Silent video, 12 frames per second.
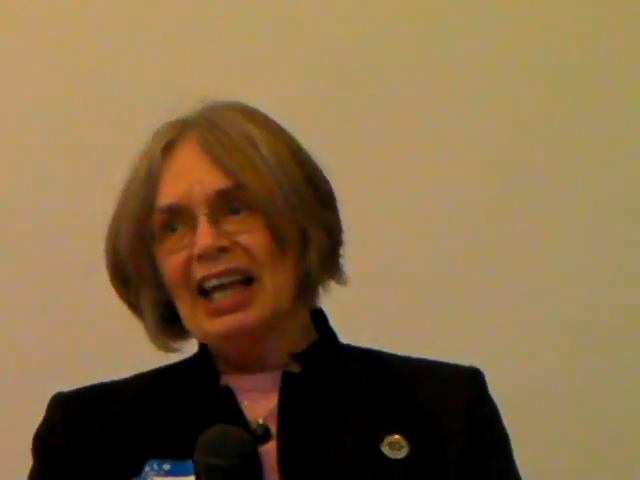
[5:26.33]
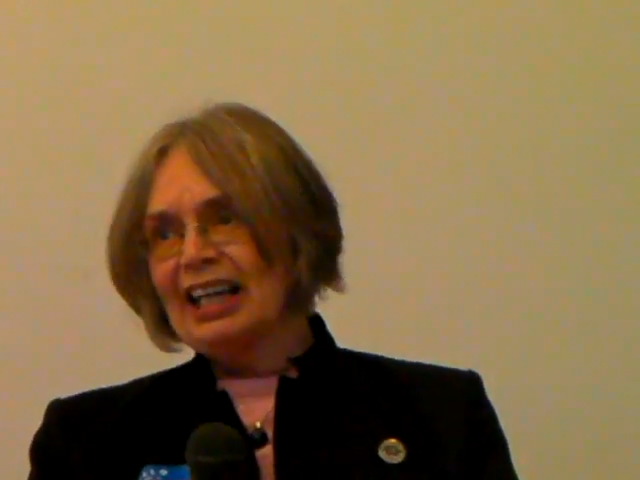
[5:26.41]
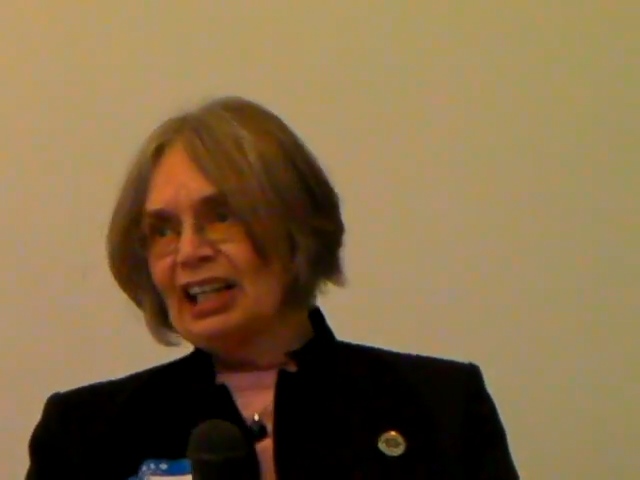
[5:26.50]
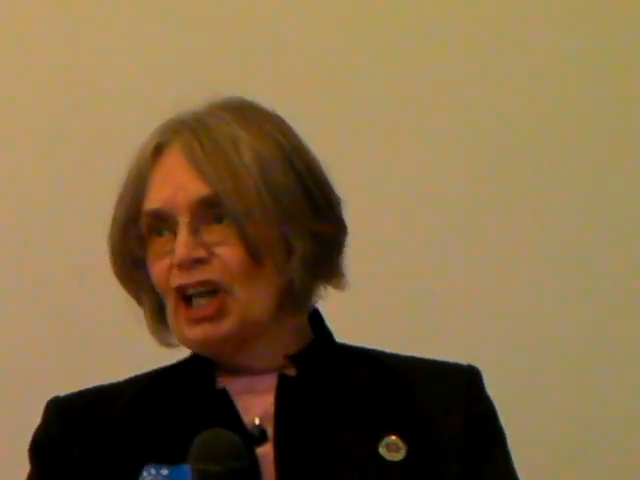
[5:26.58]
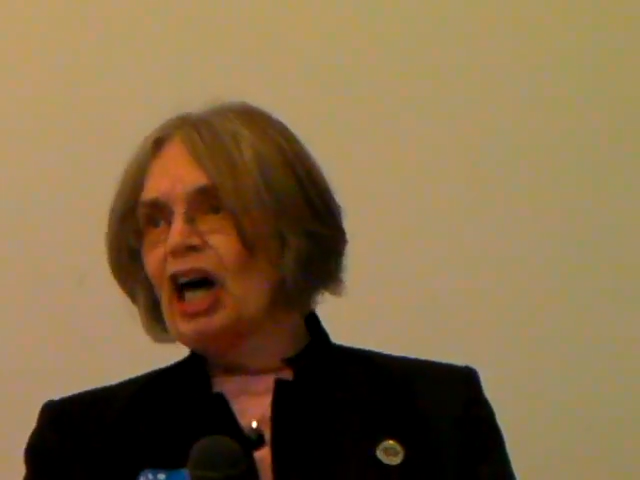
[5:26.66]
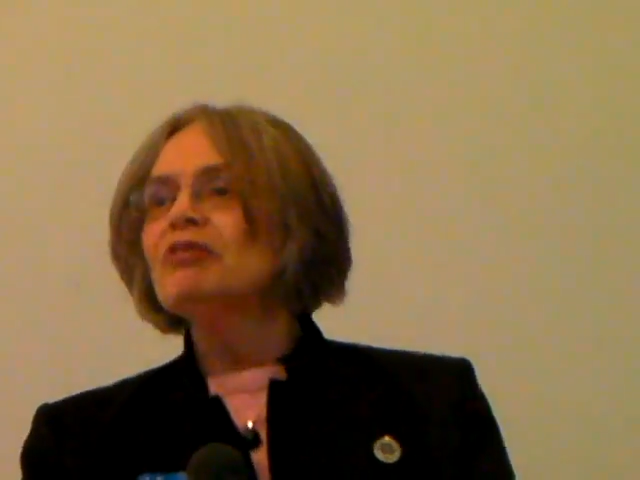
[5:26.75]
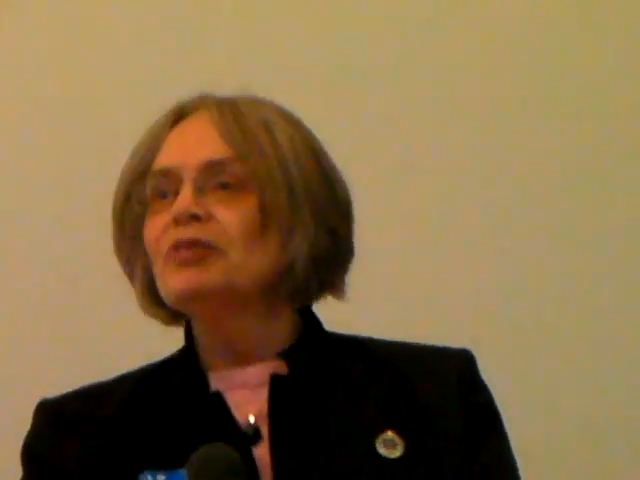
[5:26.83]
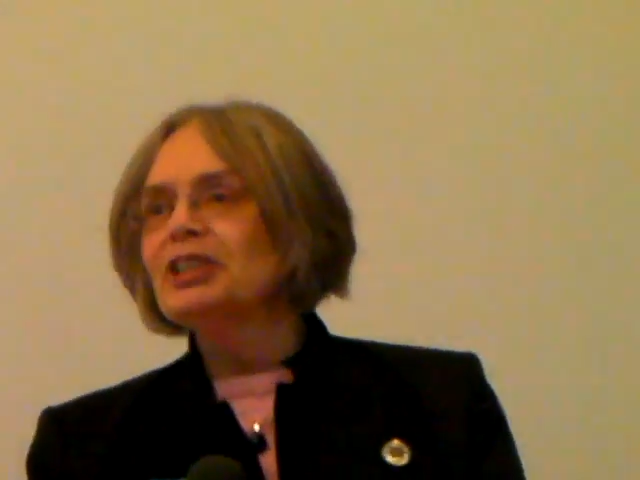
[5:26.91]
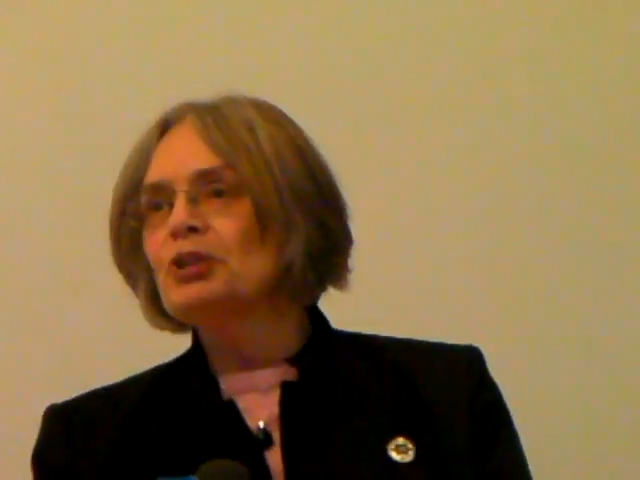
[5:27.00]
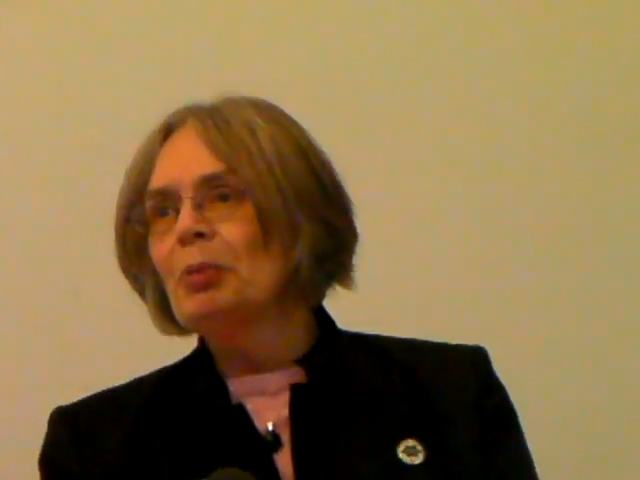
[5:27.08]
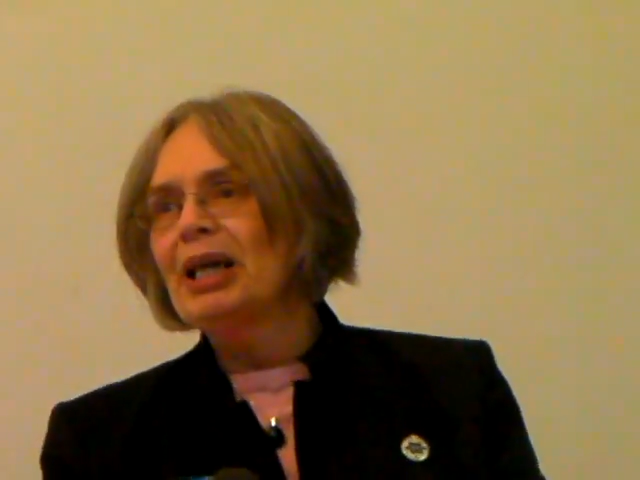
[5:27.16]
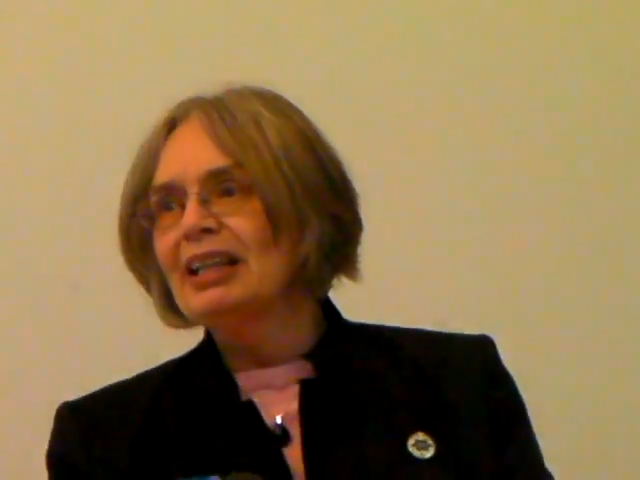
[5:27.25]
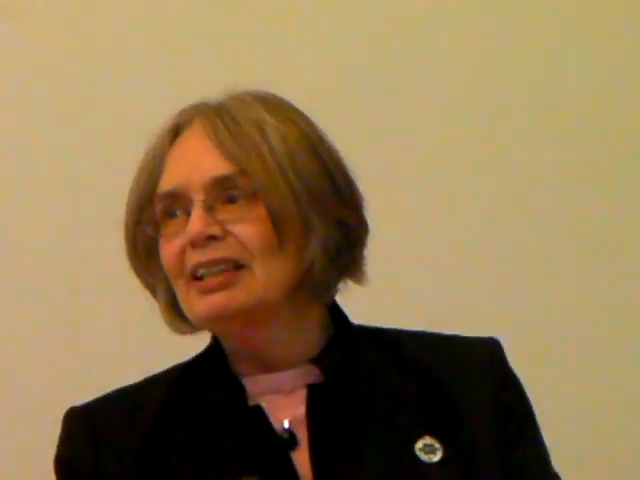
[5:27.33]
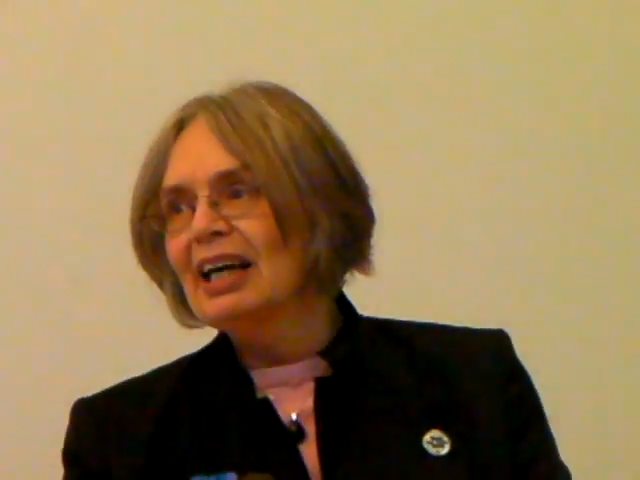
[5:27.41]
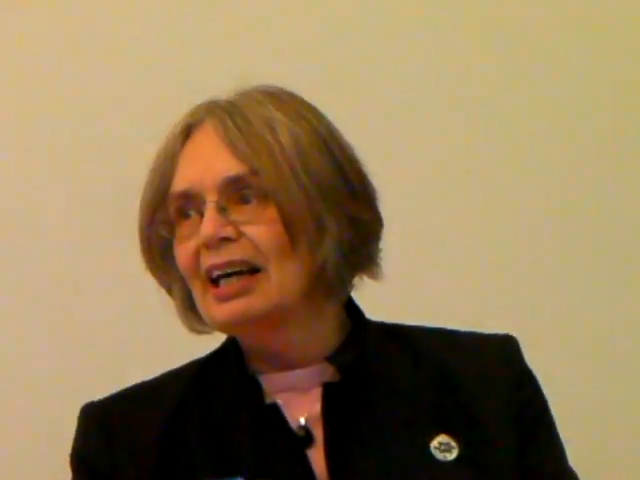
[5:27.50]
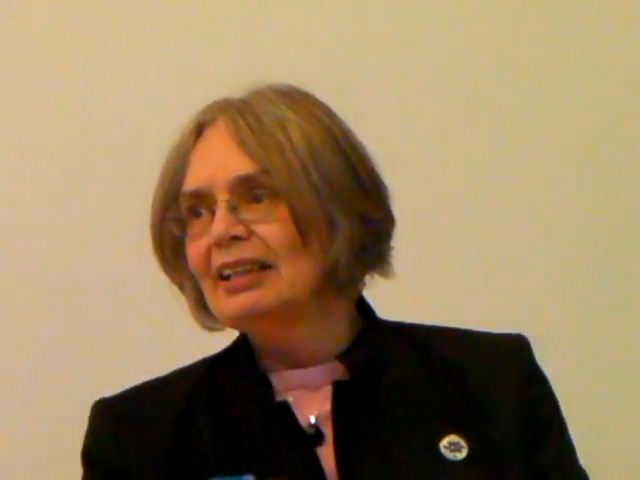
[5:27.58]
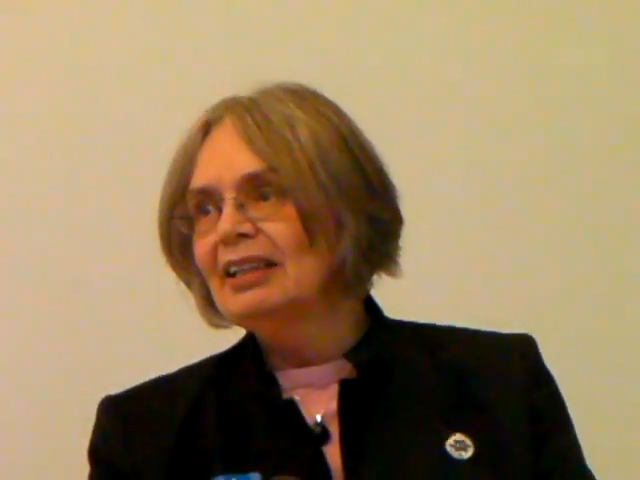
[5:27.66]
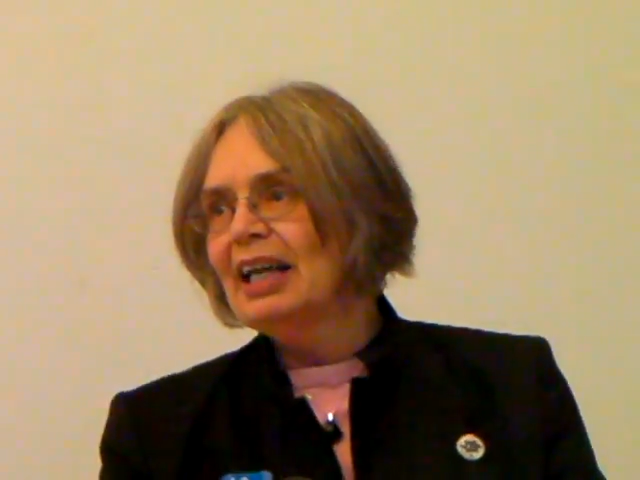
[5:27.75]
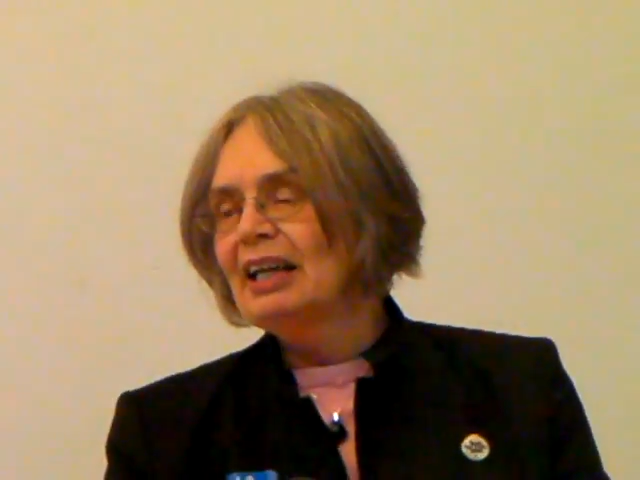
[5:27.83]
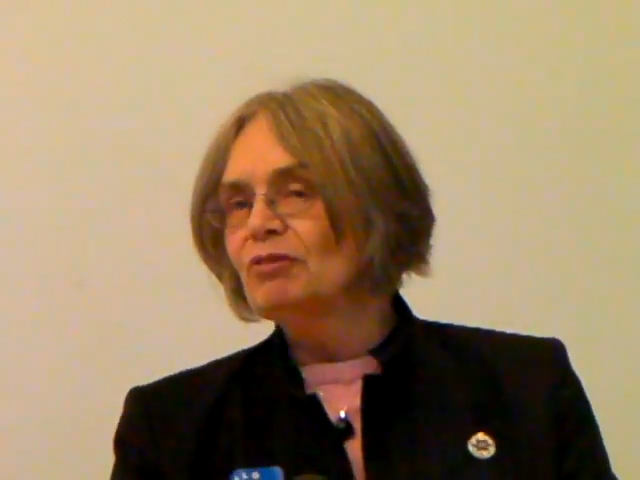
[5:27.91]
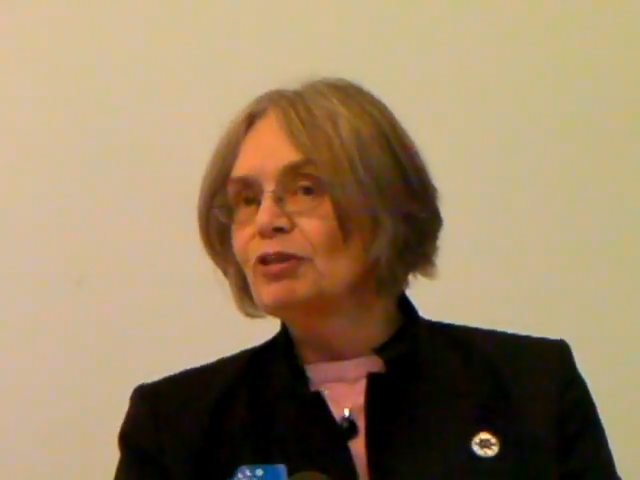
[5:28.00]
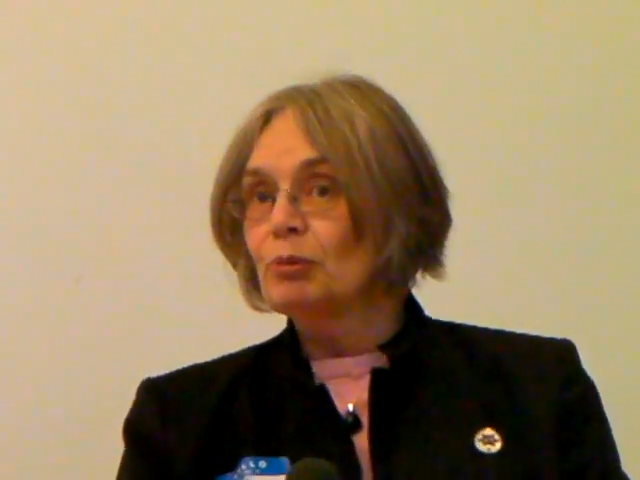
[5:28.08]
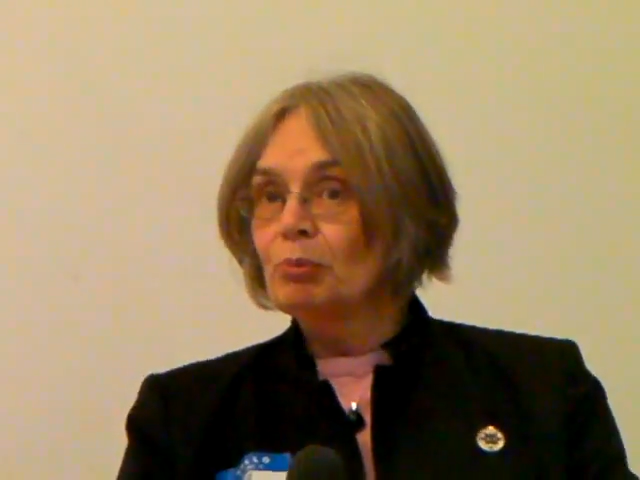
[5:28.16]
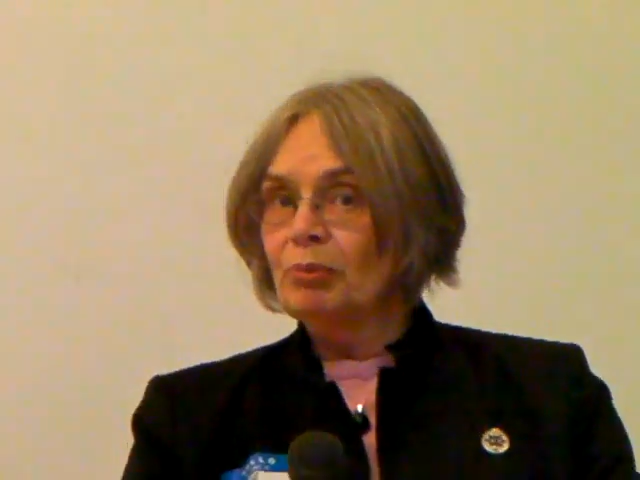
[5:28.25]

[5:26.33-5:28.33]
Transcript: like enough is being done, and